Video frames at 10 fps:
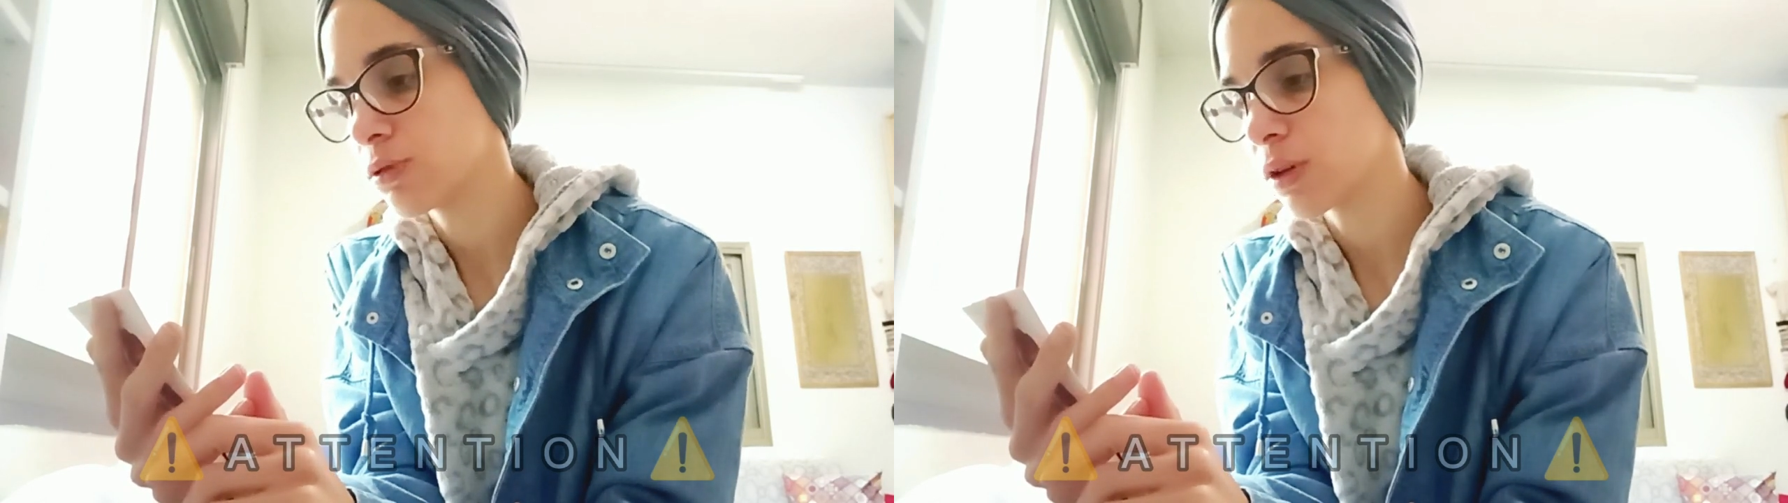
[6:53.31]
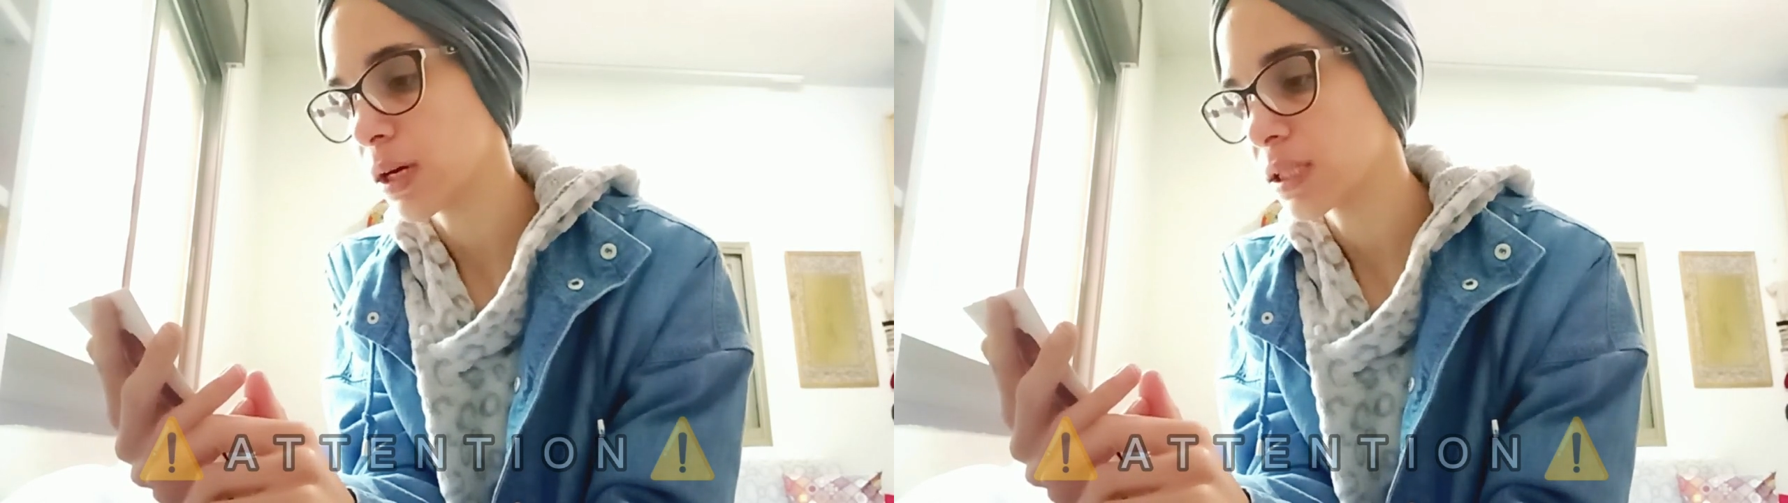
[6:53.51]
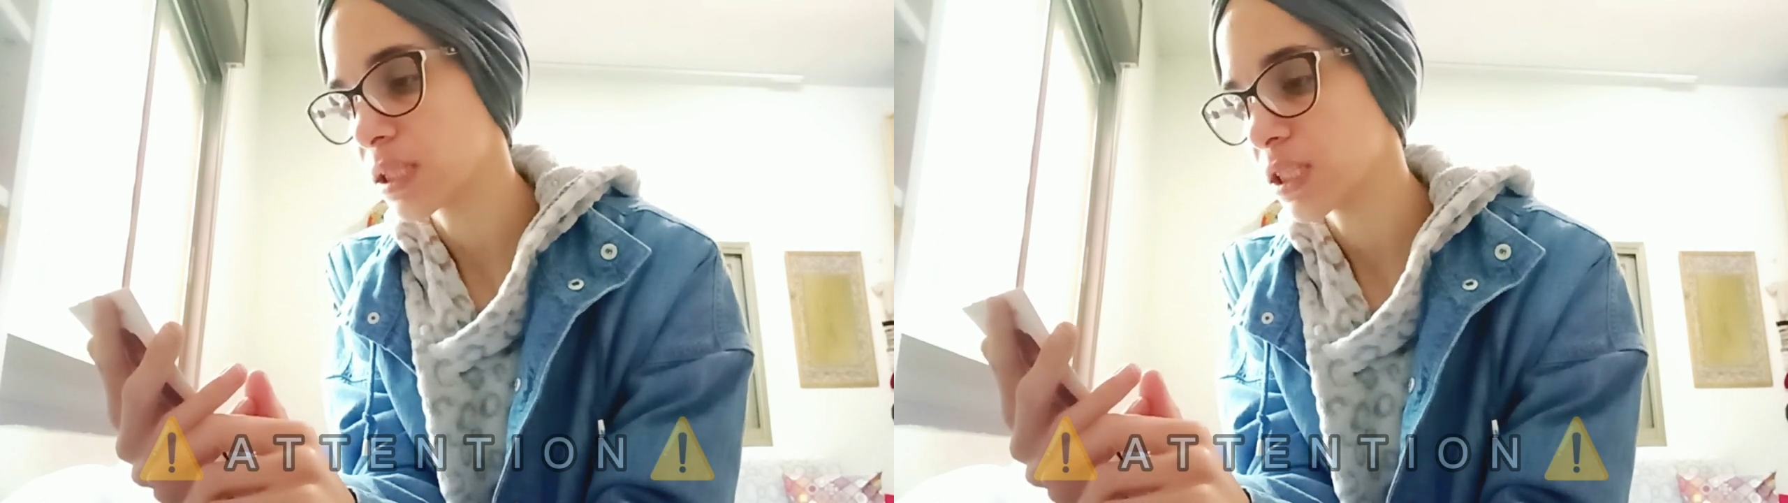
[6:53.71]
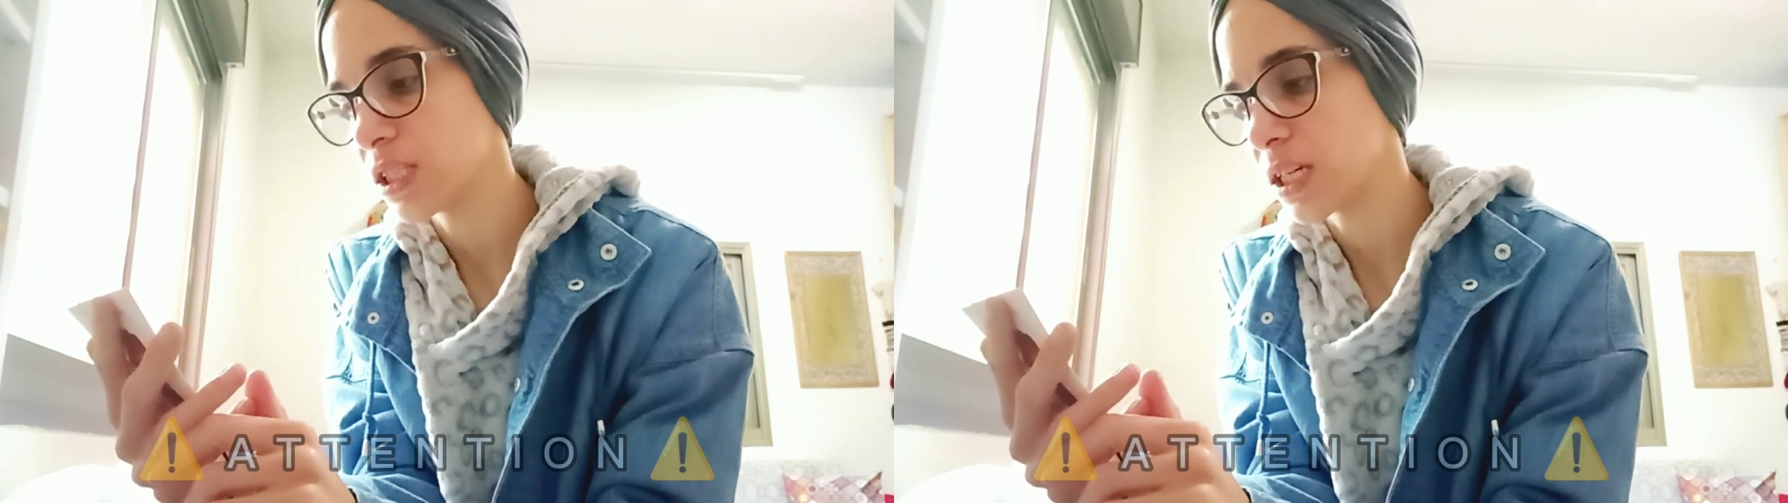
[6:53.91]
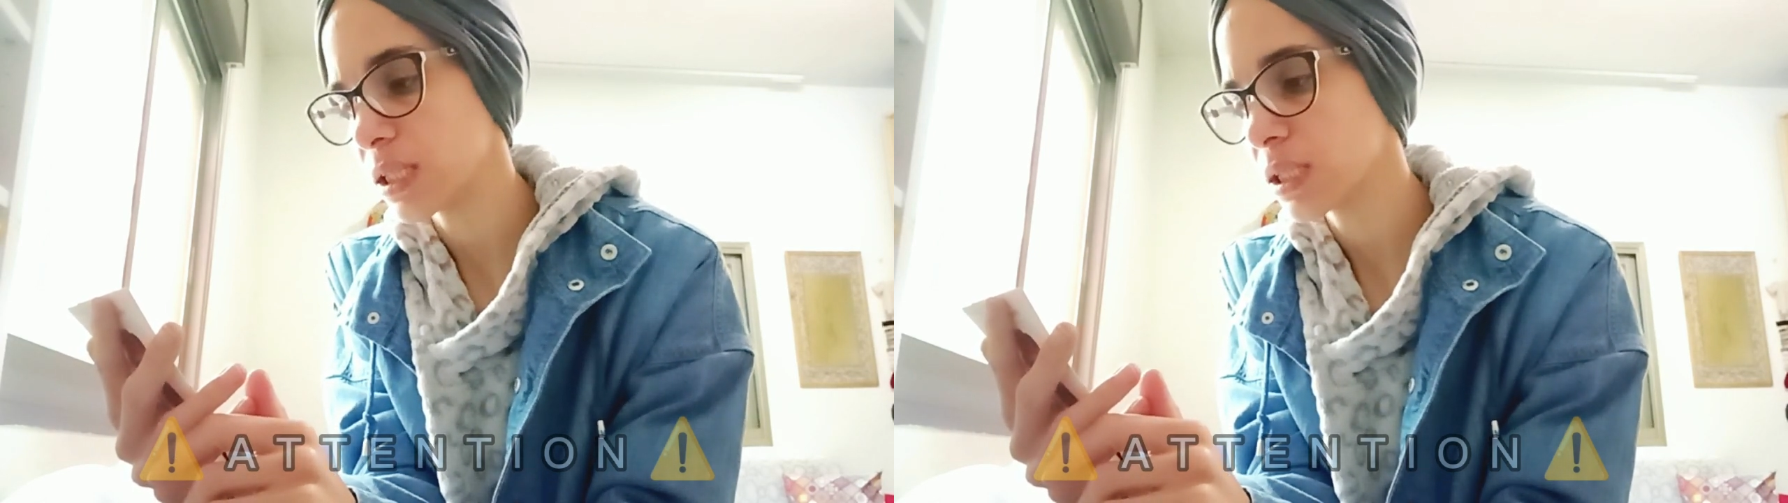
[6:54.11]
dry
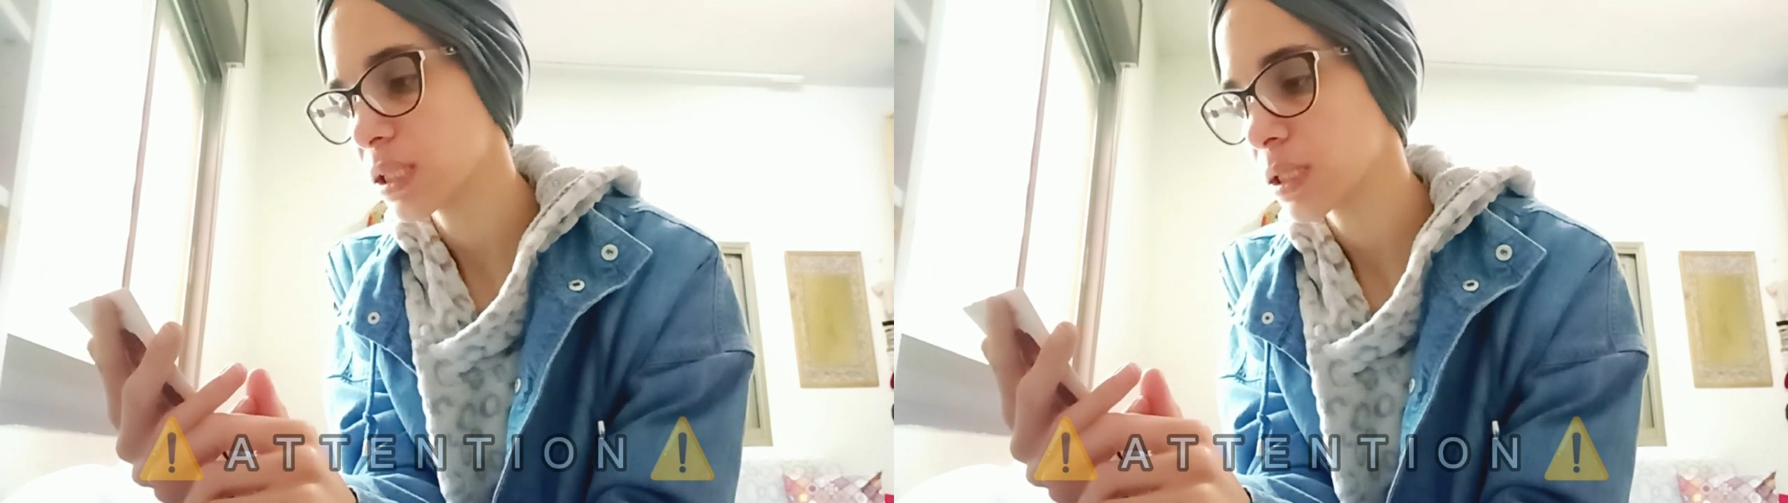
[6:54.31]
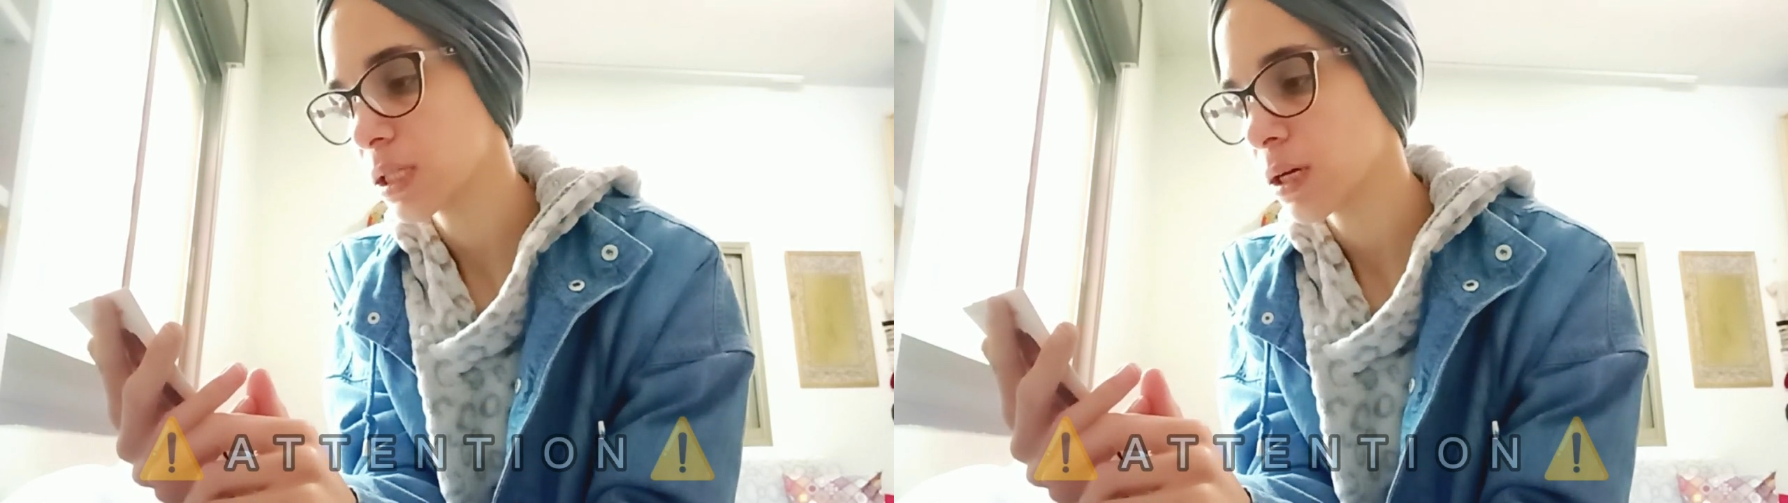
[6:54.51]
suggest